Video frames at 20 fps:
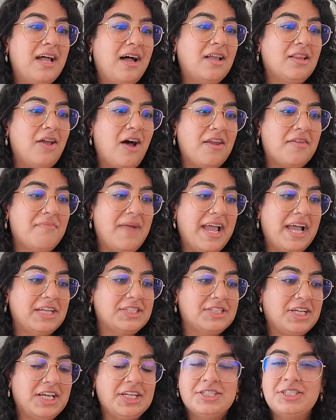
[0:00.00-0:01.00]
a lot of my
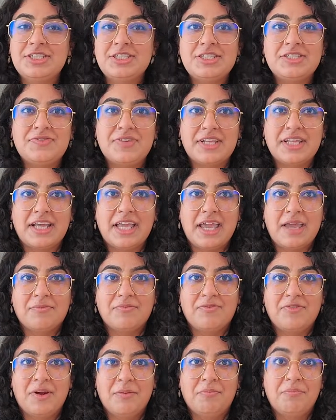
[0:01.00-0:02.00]
education just really
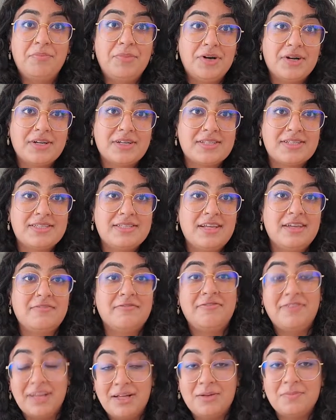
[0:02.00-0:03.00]
came from books
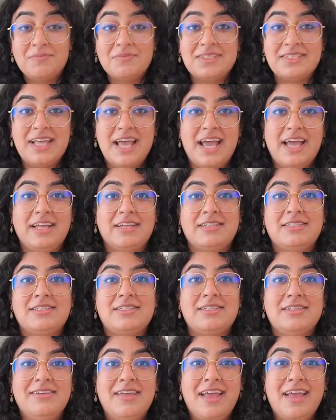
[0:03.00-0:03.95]
and films, and